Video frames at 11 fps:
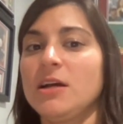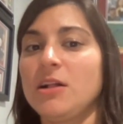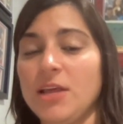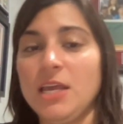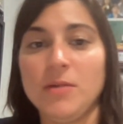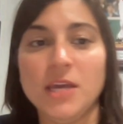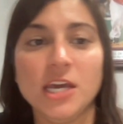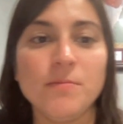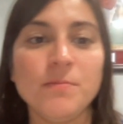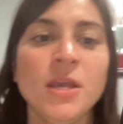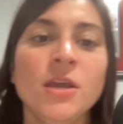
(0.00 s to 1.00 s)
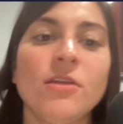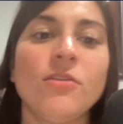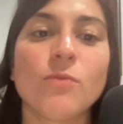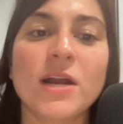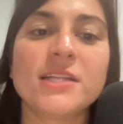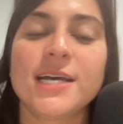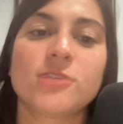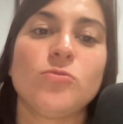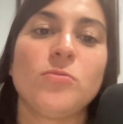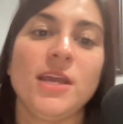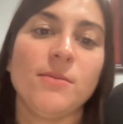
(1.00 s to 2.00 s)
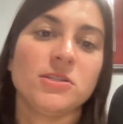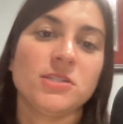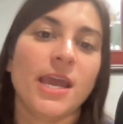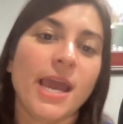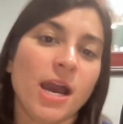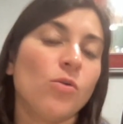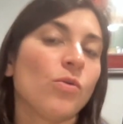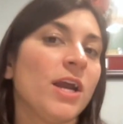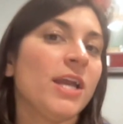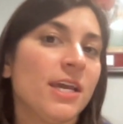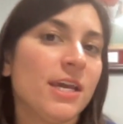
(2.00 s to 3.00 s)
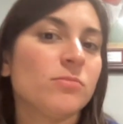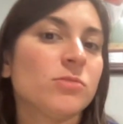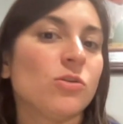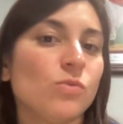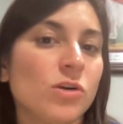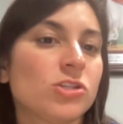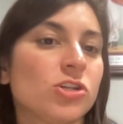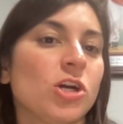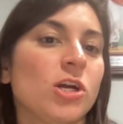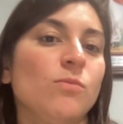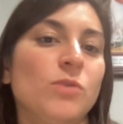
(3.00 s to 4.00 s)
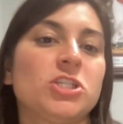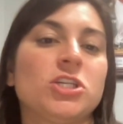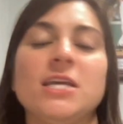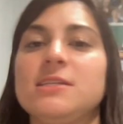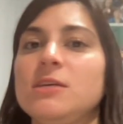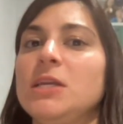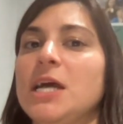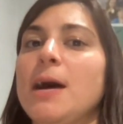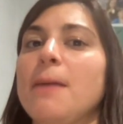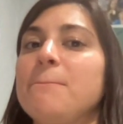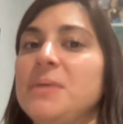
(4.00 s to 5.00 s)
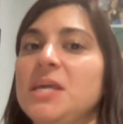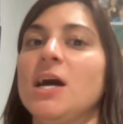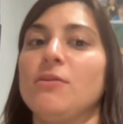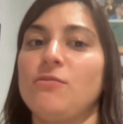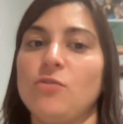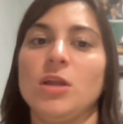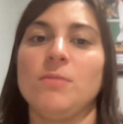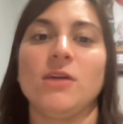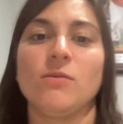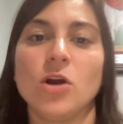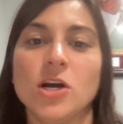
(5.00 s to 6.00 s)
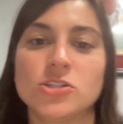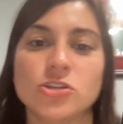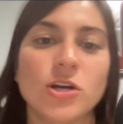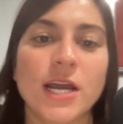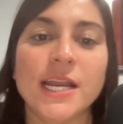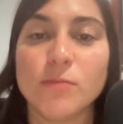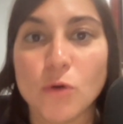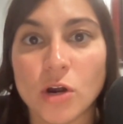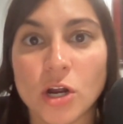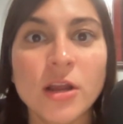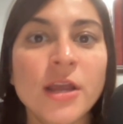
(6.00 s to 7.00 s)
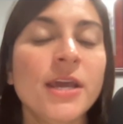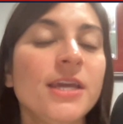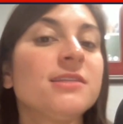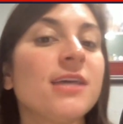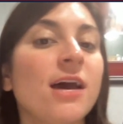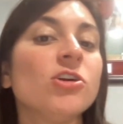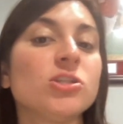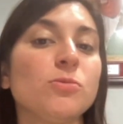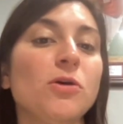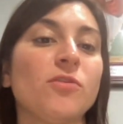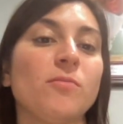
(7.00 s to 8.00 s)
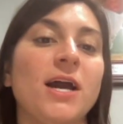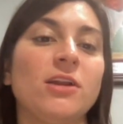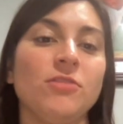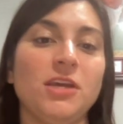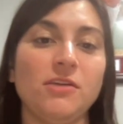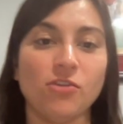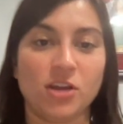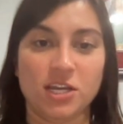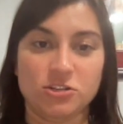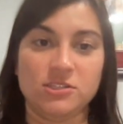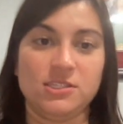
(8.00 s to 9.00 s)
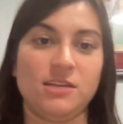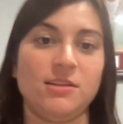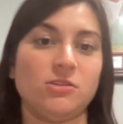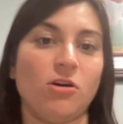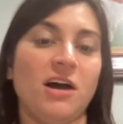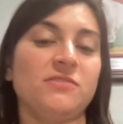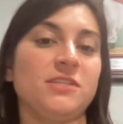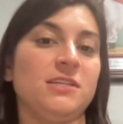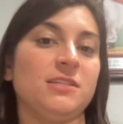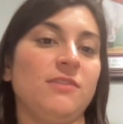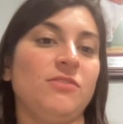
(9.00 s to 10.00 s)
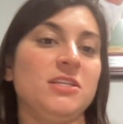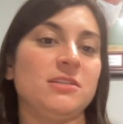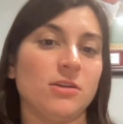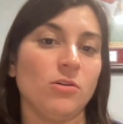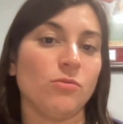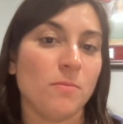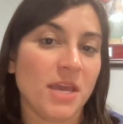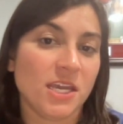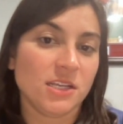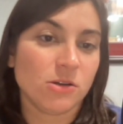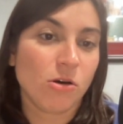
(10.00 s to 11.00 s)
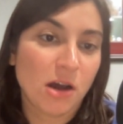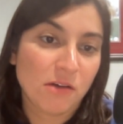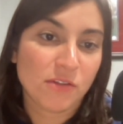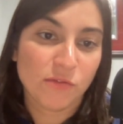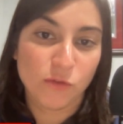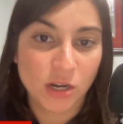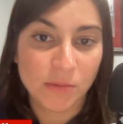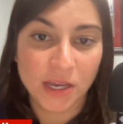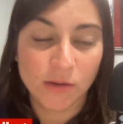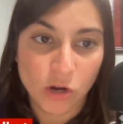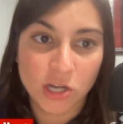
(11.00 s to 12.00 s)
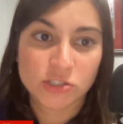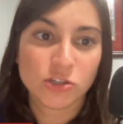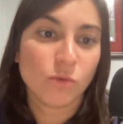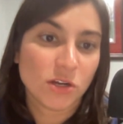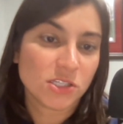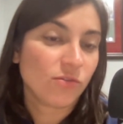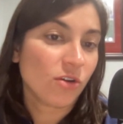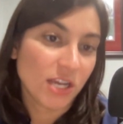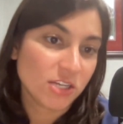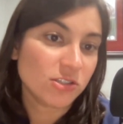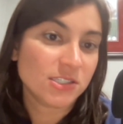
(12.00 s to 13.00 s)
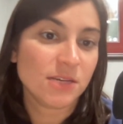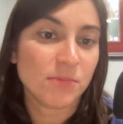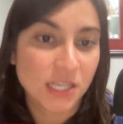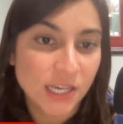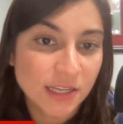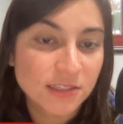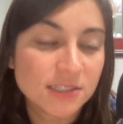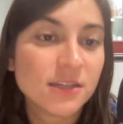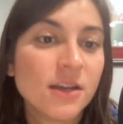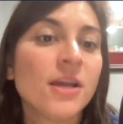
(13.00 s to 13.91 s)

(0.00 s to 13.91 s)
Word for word: claim him, then the Red Sox would be able to outright him to Worcester, in which case he would not be on the 40 man roster anymore. He's eligible for minor league free agency this offseason if he still remains off the 40 man roster once free agency begins.